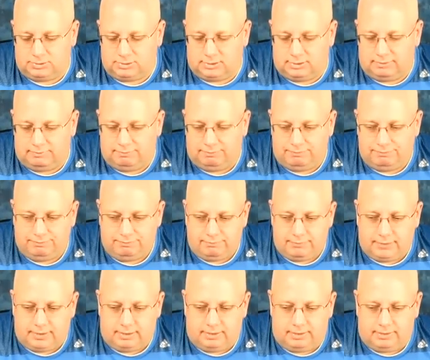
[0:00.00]
So
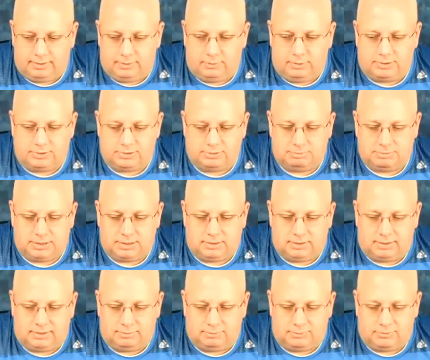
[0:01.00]
then the question
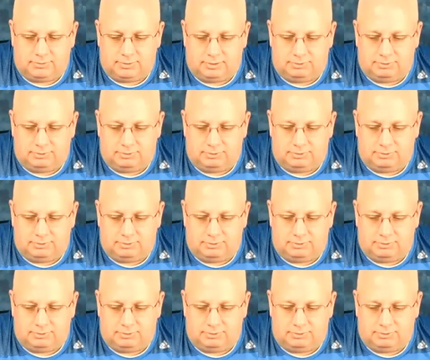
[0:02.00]
becomes,